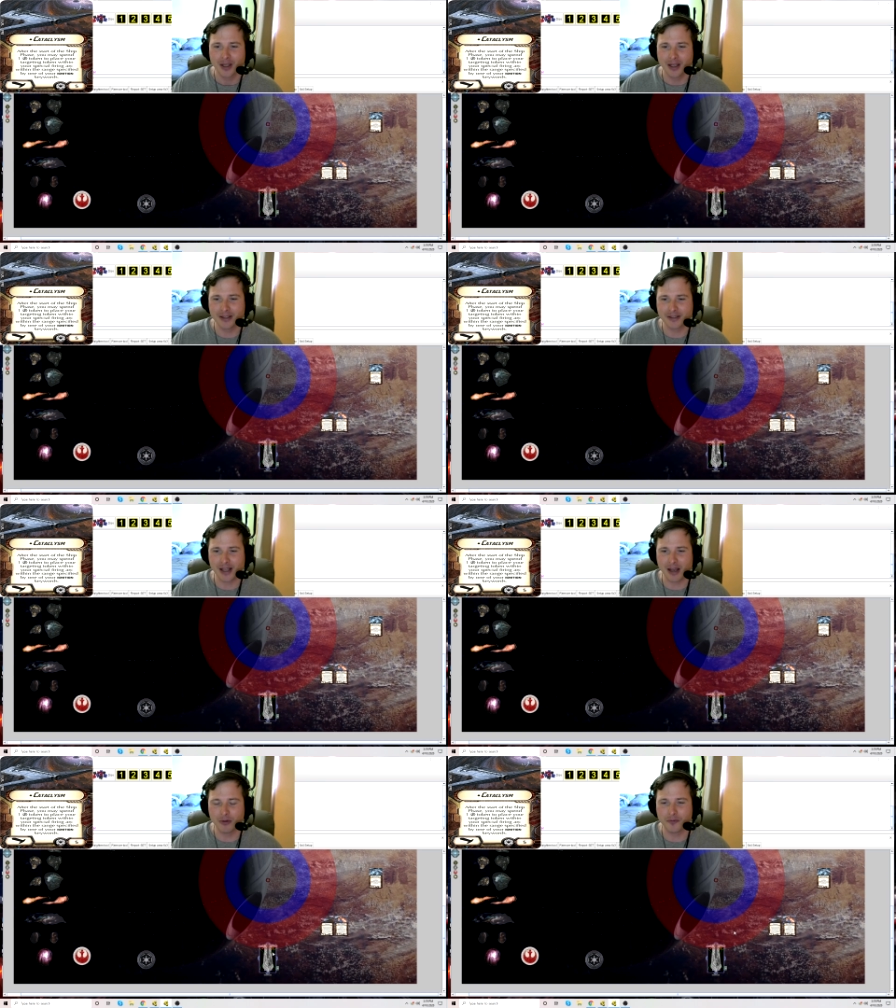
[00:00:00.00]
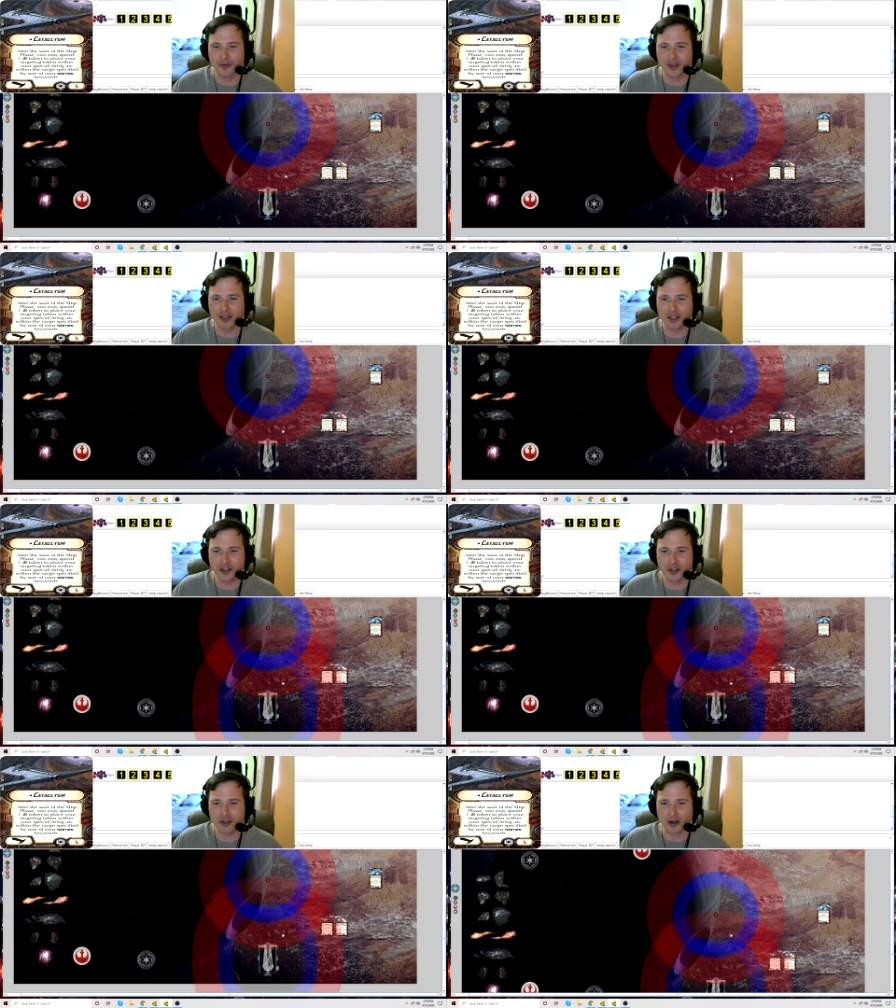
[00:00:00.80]
is that with the
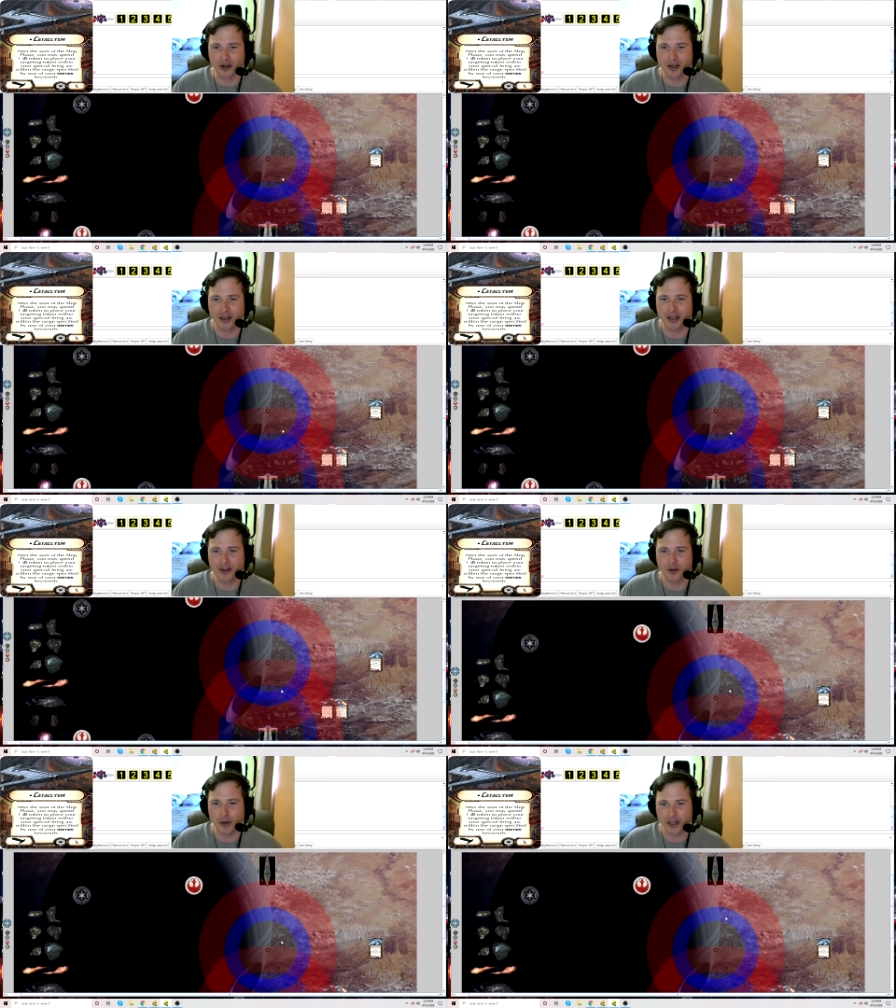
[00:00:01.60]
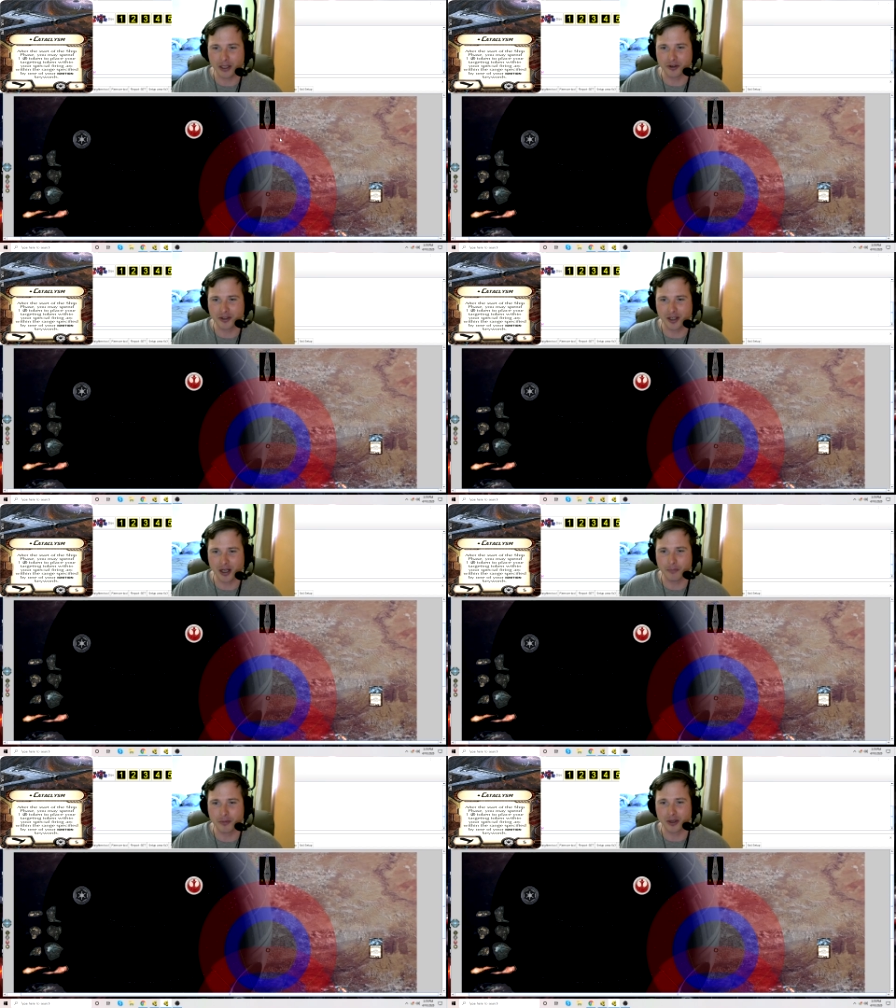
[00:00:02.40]
ignition arc and the way that you're set
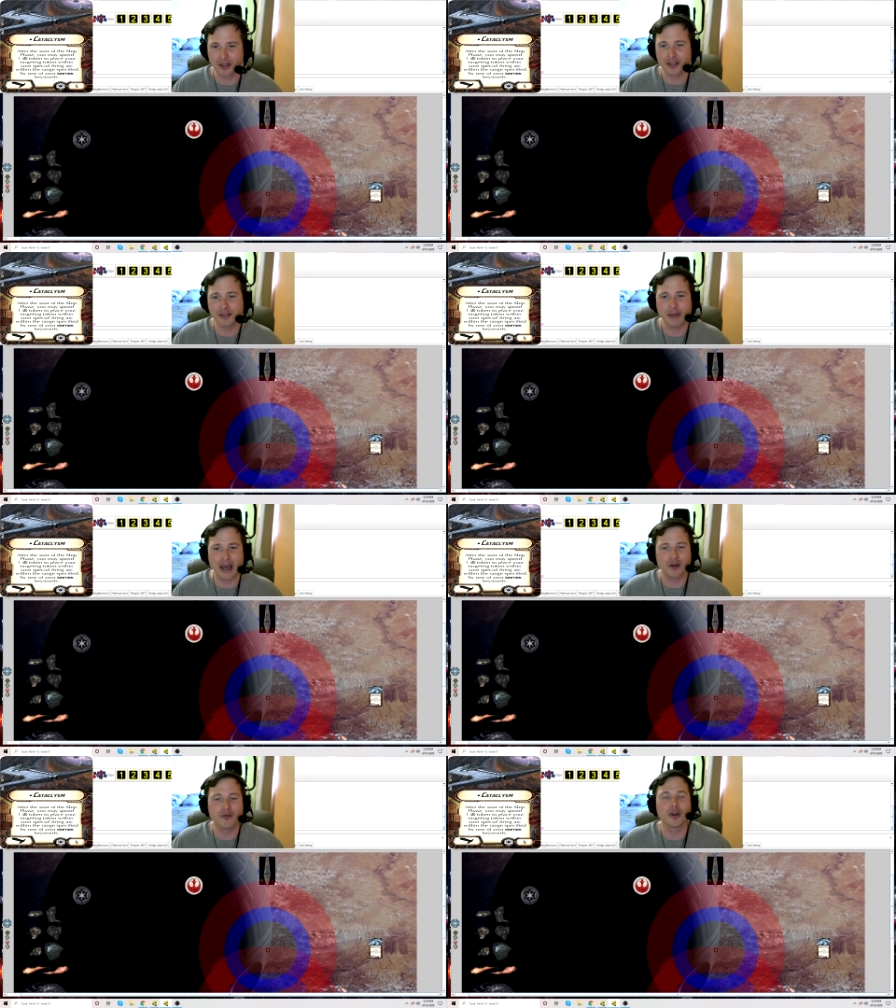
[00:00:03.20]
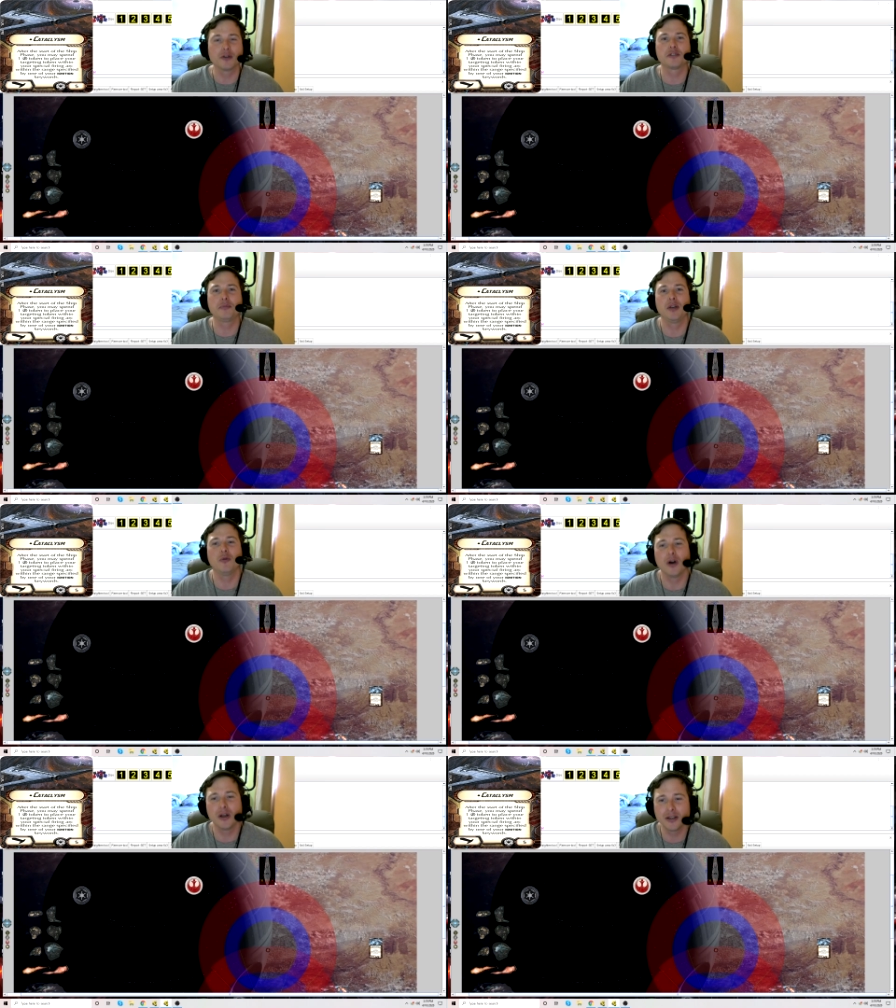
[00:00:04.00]
up, it doesn't matter if you go speed
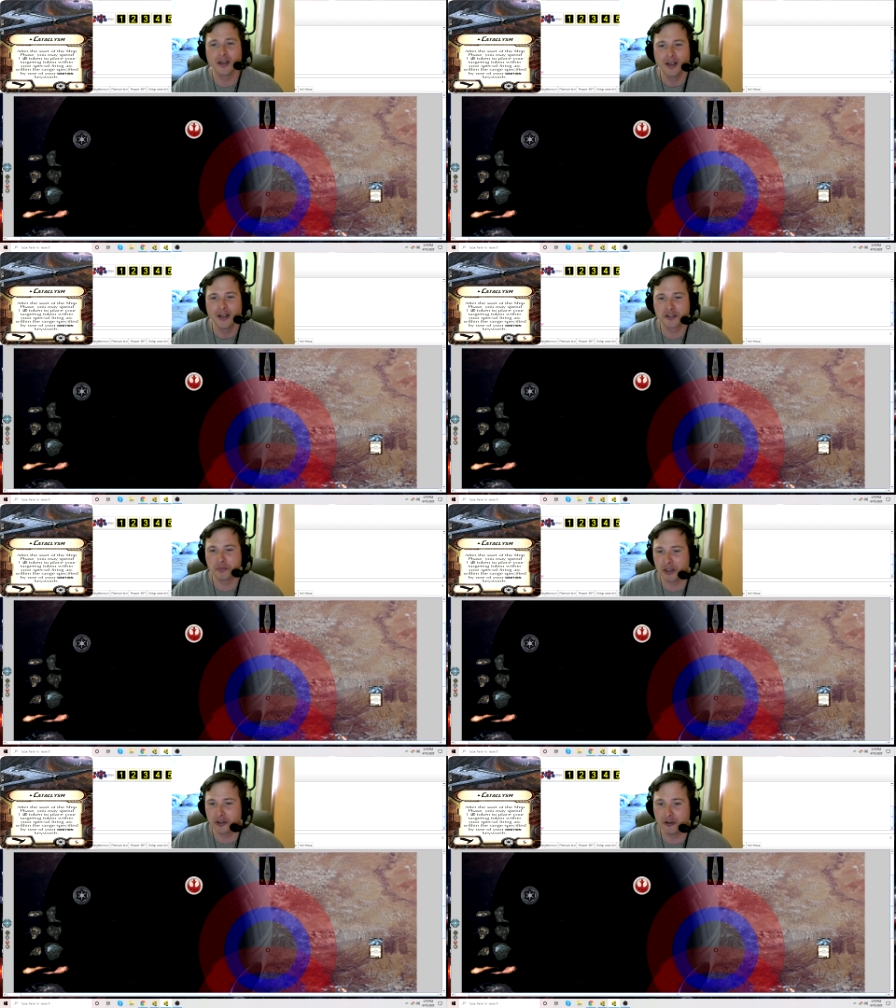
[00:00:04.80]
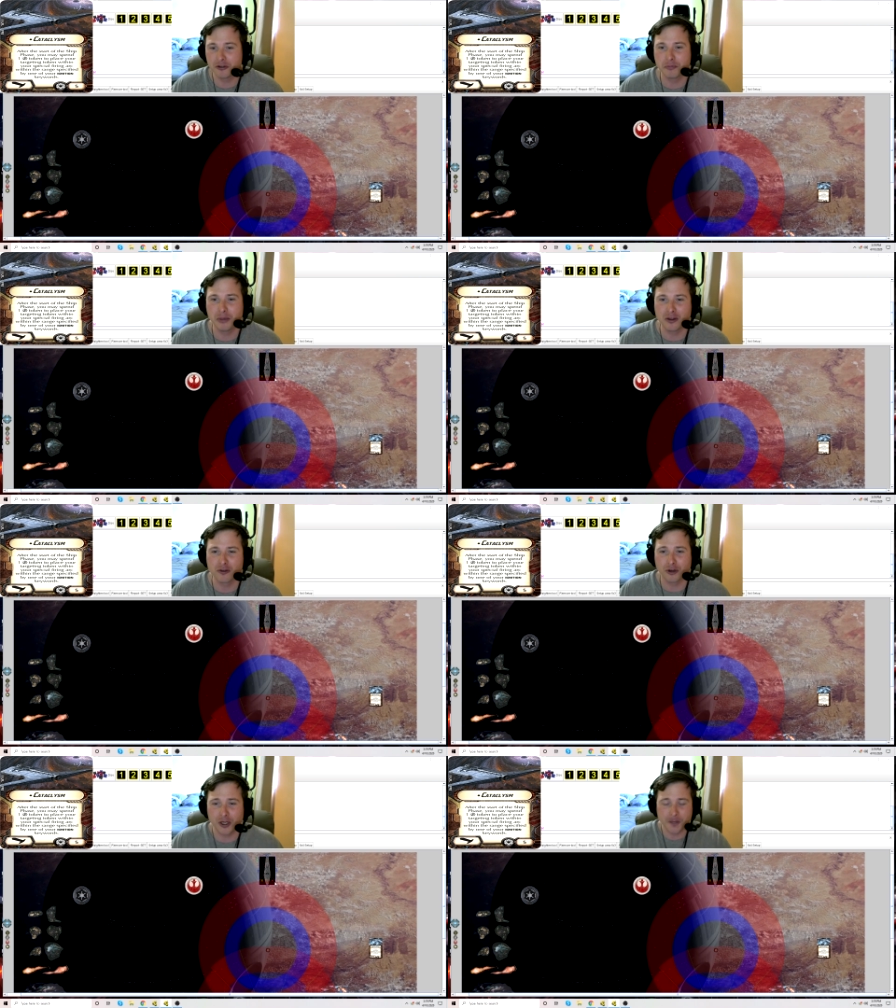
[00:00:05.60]
1, speed 2, speed
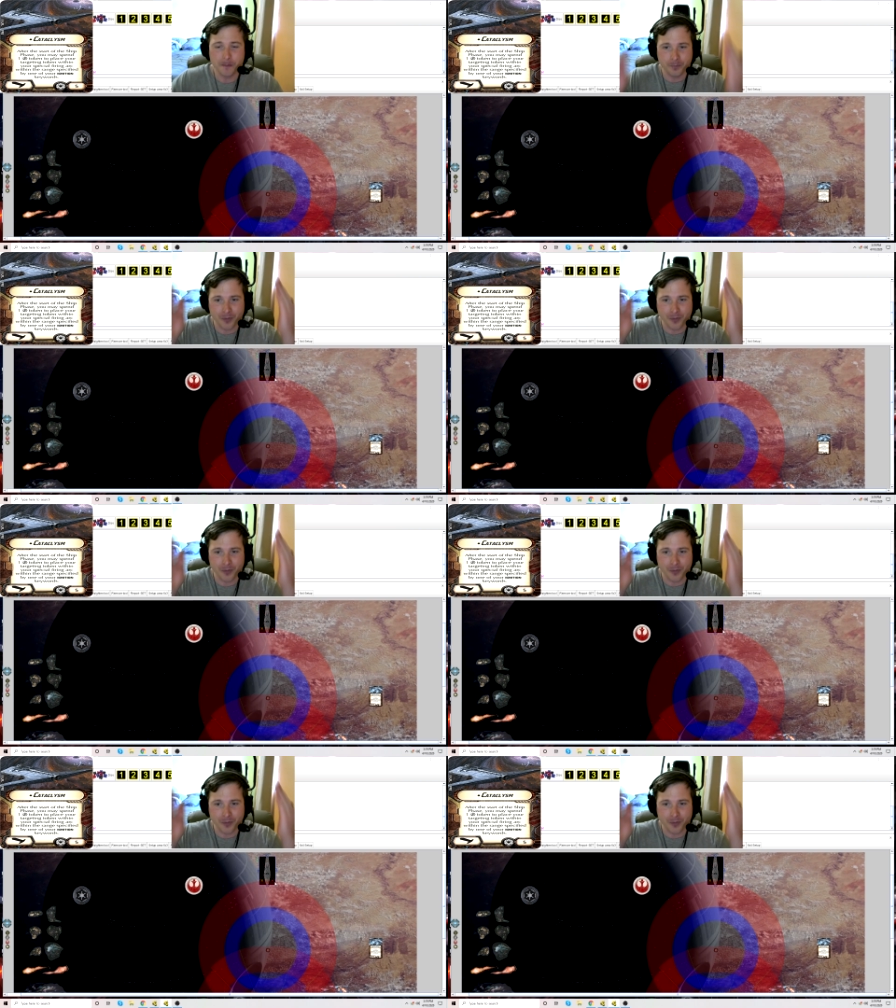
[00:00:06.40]
3.